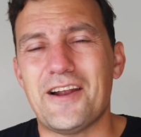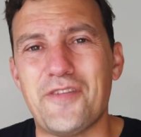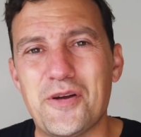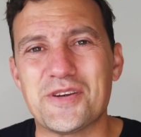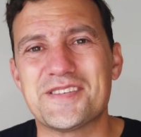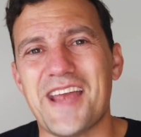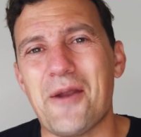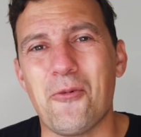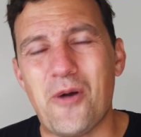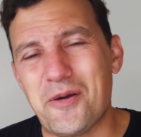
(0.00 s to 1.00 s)
Hello folks,
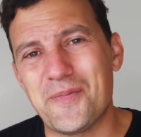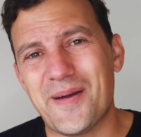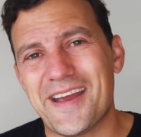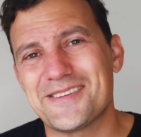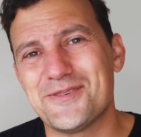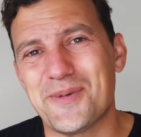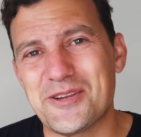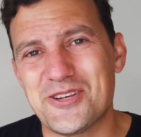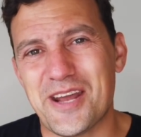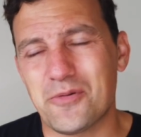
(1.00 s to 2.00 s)
and welcome back to
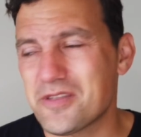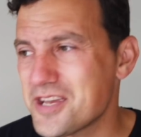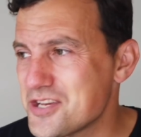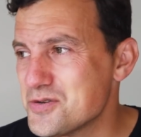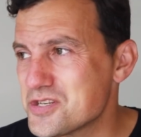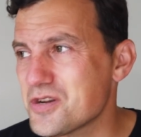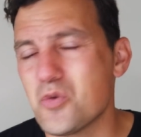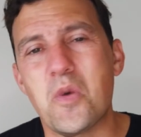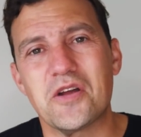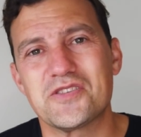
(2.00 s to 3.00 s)
my channel. Thank you
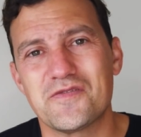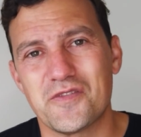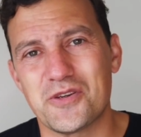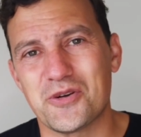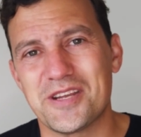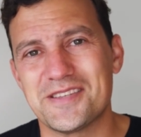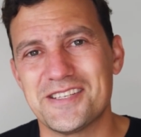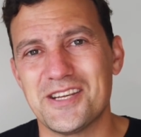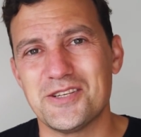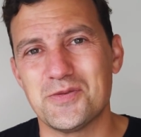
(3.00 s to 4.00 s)
so much for your
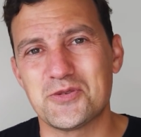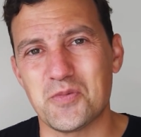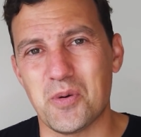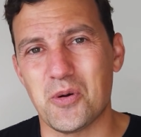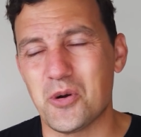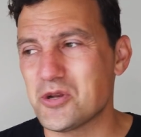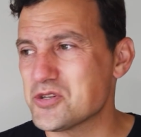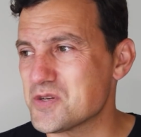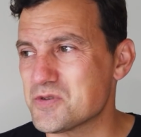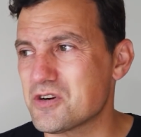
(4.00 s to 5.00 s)
continued support,
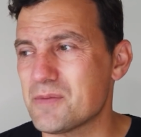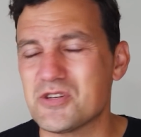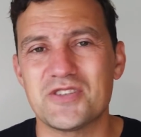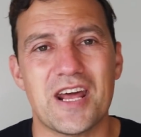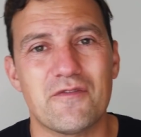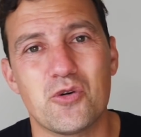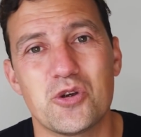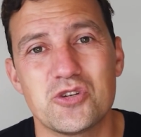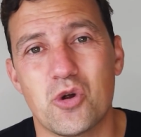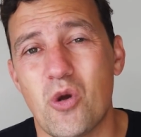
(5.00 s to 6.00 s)
your subscriptions, and of
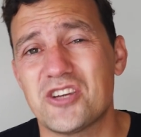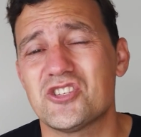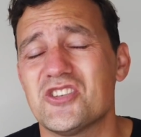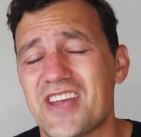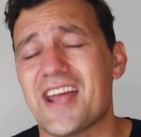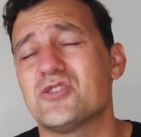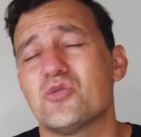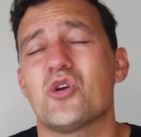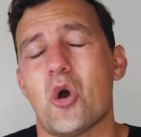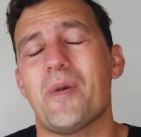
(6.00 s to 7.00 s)
course your questions and
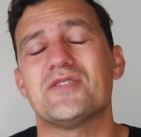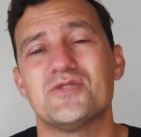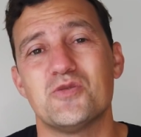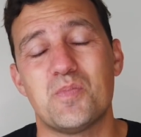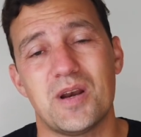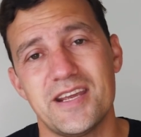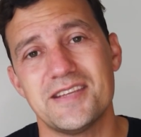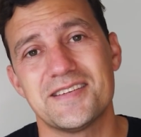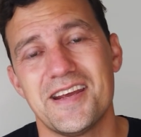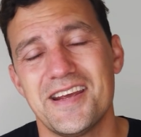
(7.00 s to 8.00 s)
your comments. Do
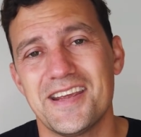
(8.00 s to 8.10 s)
please